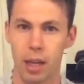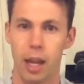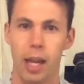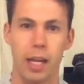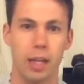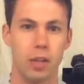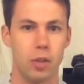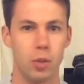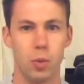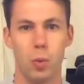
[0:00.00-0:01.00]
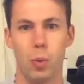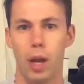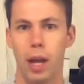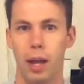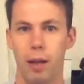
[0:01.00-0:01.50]
and
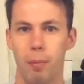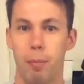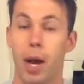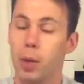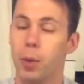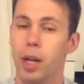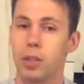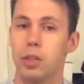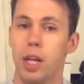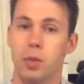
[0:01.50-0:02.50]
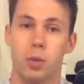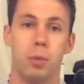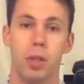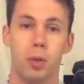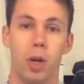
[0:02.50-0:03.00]
do bodyweight exercises would
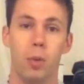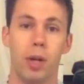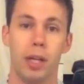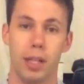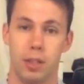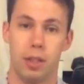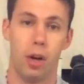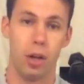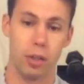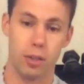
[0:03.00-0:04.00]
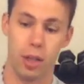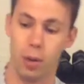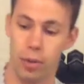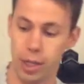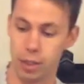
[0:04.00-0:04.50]
be a great way to get started.
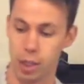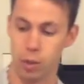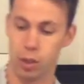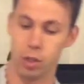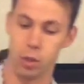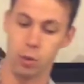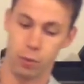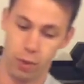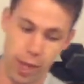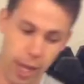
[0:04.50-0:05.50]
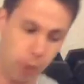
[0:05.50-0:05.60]
So things that you can do for that